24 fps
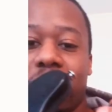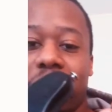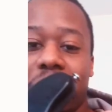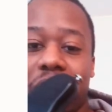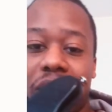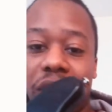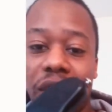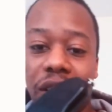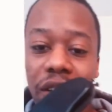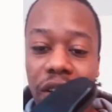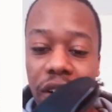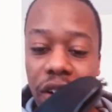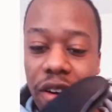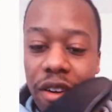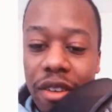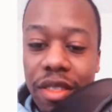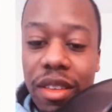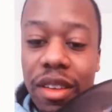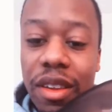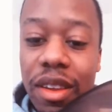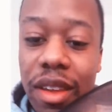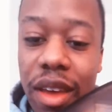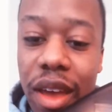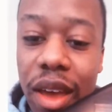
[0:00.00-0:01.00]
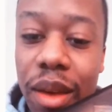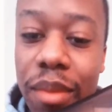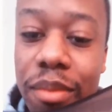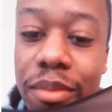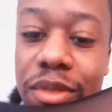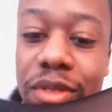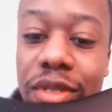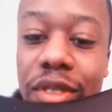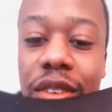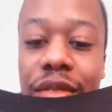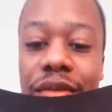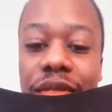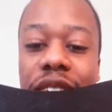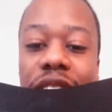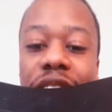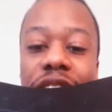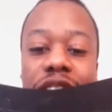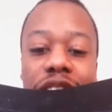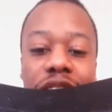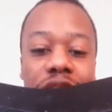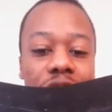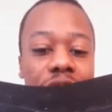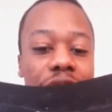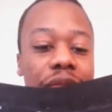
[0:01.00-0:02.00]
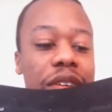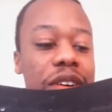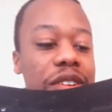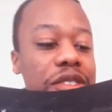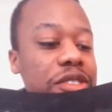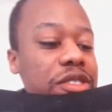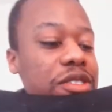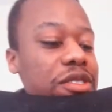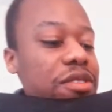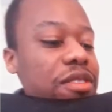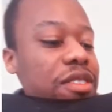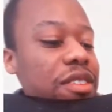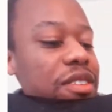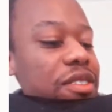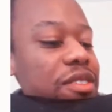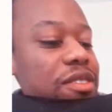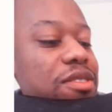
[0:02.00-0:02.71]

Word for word: uh, are the names of each of our strings.